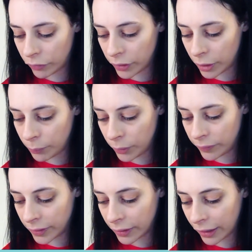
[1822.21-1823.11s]
than him
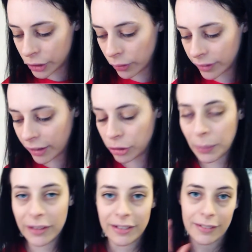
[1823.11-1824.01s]
using an actual architecture
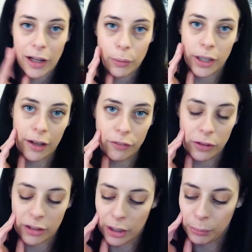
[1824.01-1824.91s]
practice that I work out
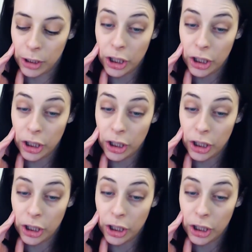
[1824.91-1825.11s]
full-time